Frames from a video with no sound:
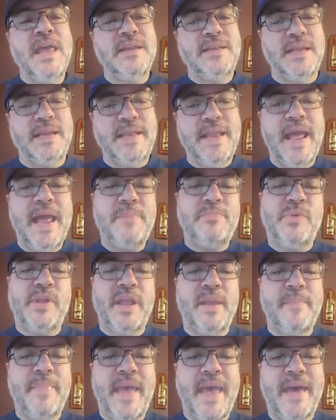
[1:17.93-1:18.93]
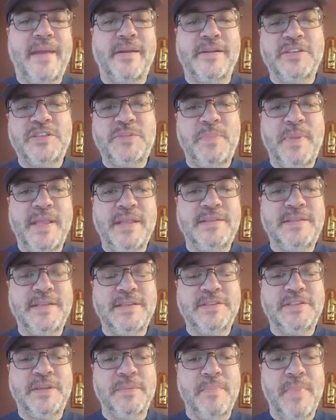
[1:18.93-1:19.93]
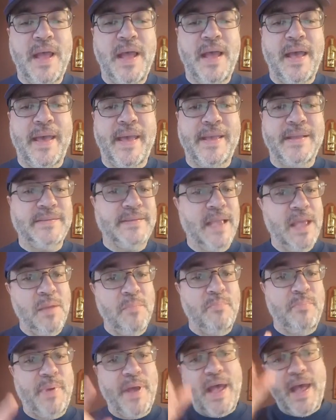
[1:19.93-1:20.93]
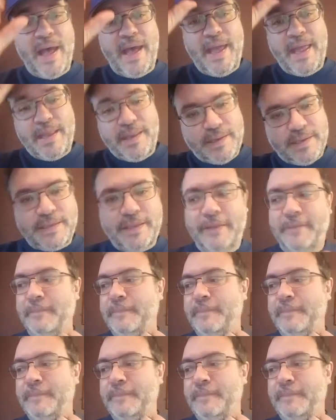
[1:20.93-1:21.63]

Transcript: did not bring about our species' demise. But.